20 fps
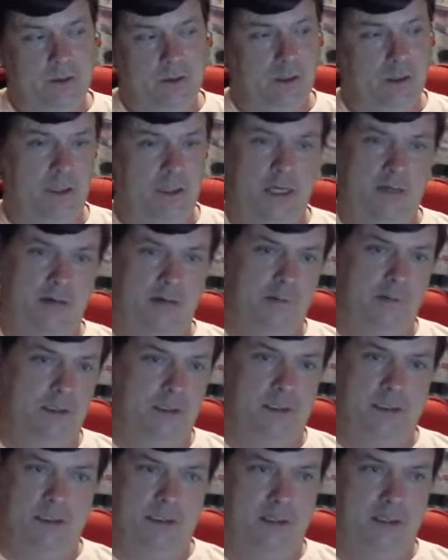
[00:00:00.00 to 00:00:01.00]
Tried to
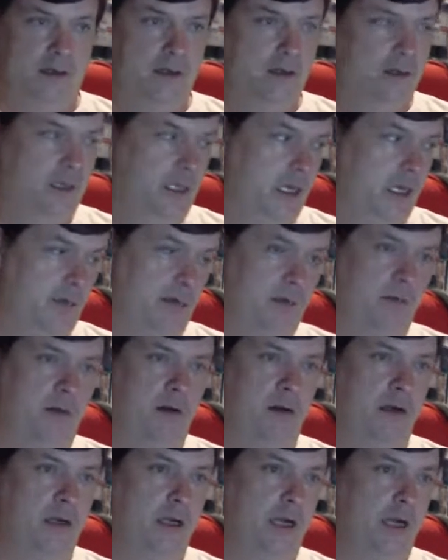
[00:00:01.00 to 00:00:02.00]
replace the stereo. They gave me the
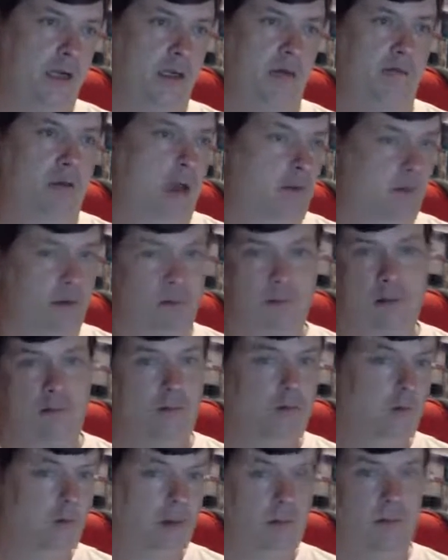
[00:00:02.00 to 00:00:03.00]
wrong connector. Blah blah blah
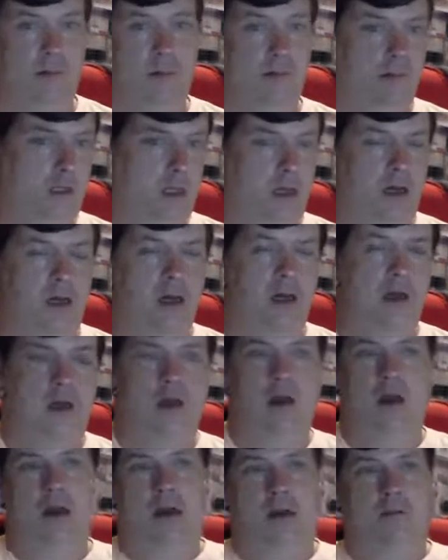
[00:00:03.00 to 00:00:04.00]
blah blah blah blah.
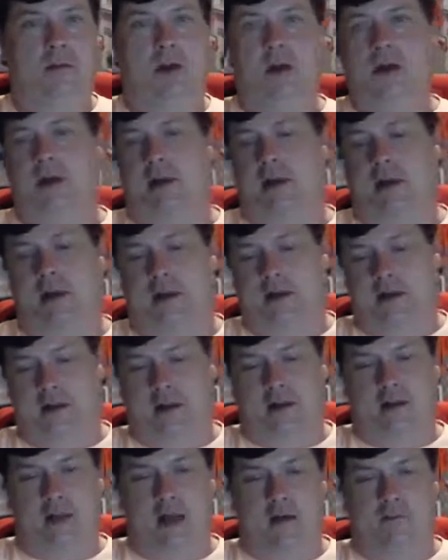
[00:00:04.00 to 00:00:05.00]
I'm not going to get into
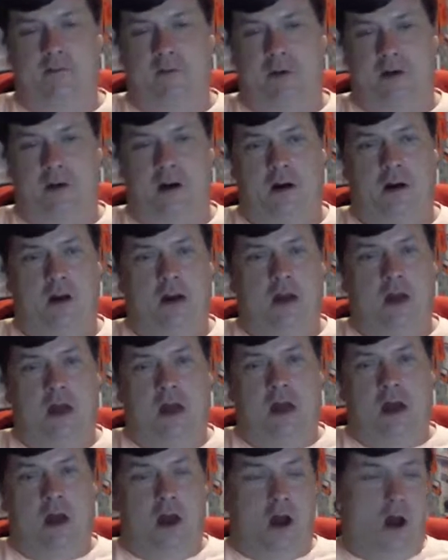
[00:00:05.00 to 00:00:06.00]
that far.
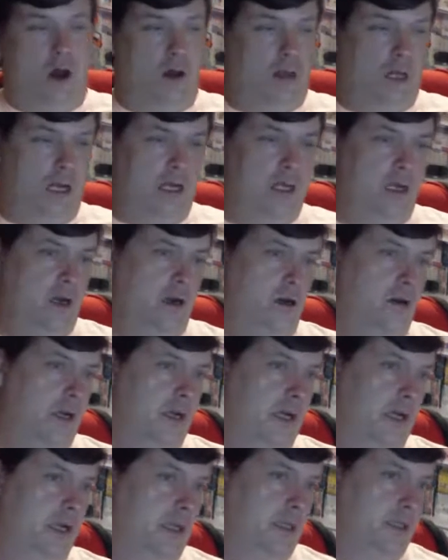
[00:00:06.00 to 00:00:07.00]
All I know
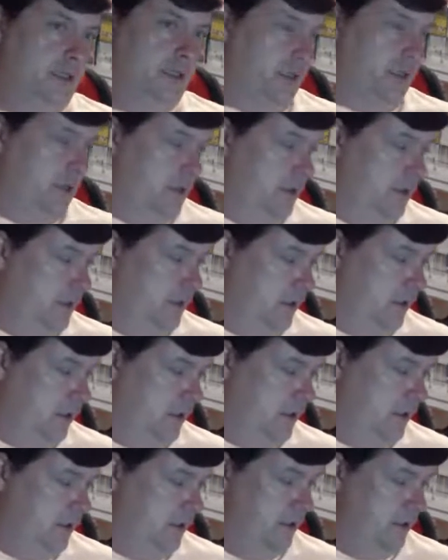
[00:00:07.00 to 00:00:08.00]
is
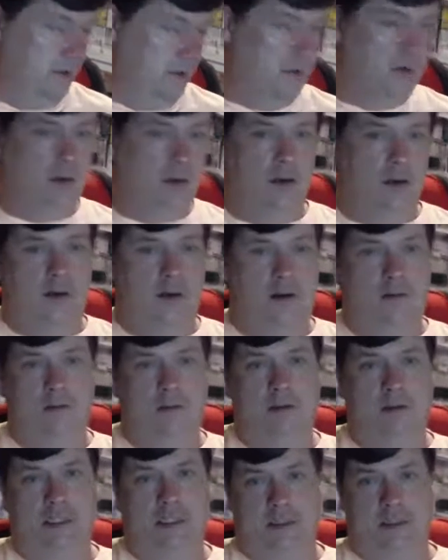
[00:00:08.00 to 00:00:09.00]
I
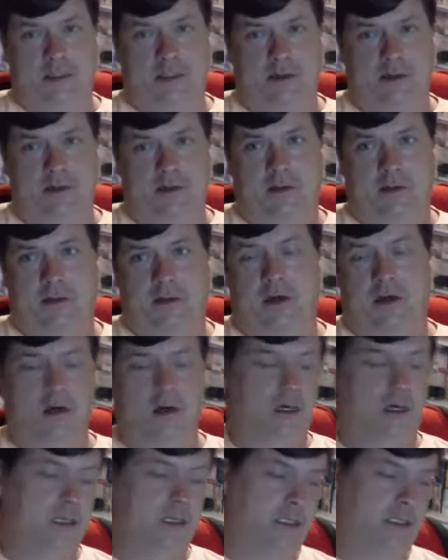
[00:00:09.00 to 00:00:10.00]
want that stereo in the
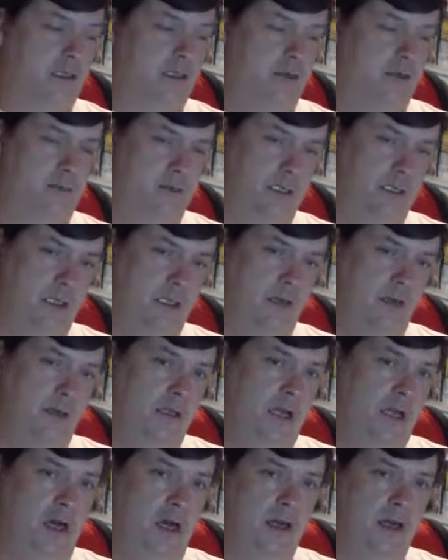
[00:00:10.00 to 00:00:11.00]
car because in
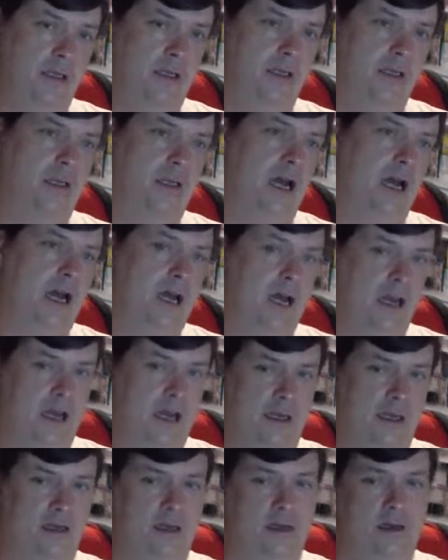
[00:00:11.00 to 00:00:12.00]
the Honda I
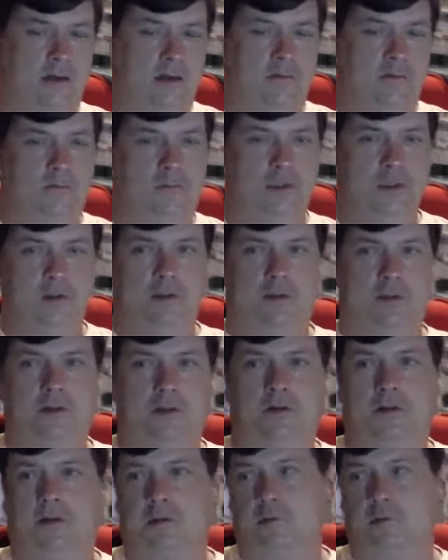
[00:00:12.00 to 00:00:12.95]
had Bluetooth.